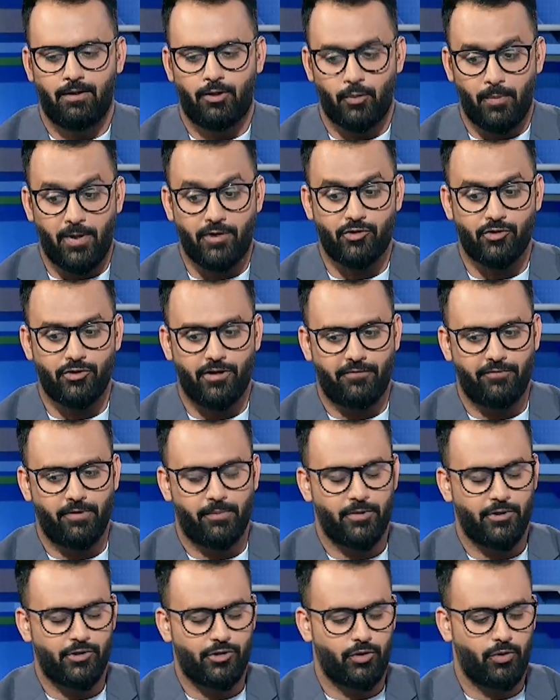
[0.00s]
You mentioned Ravi
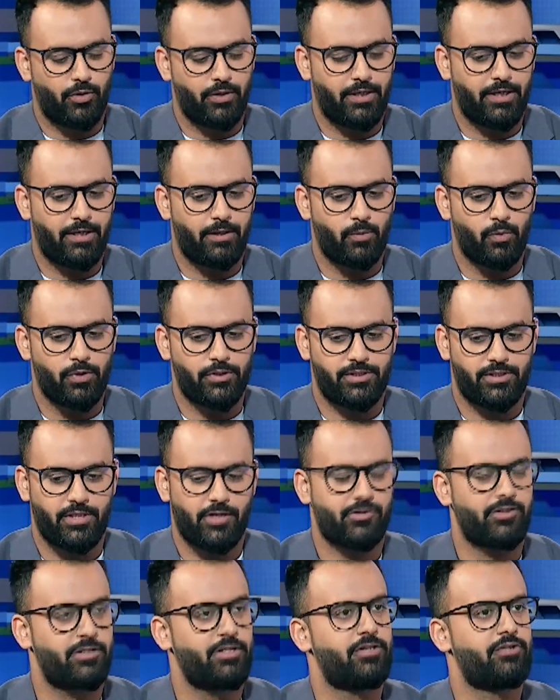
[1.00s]
Bishnoi, and it was
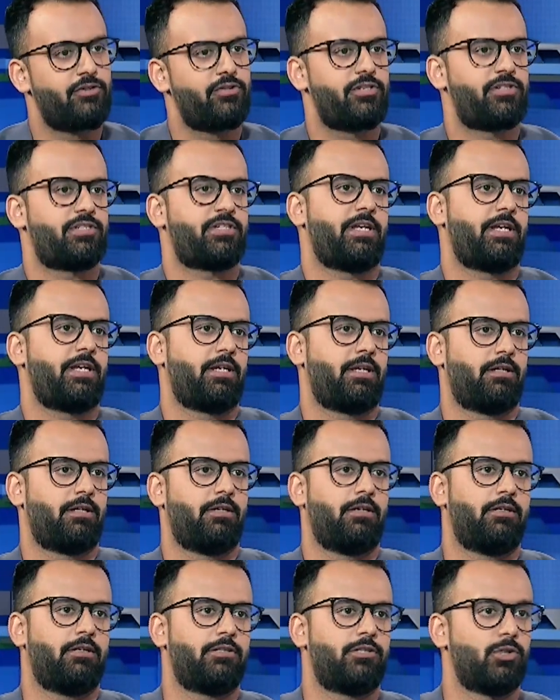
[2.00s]
such an interesting
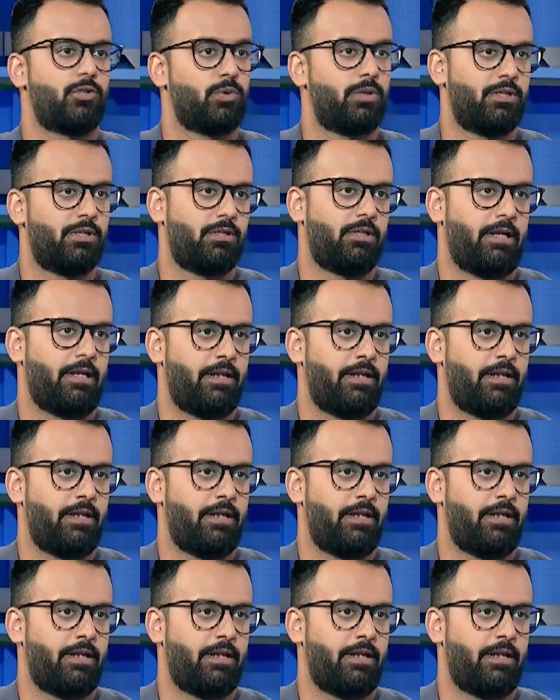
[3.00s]
duel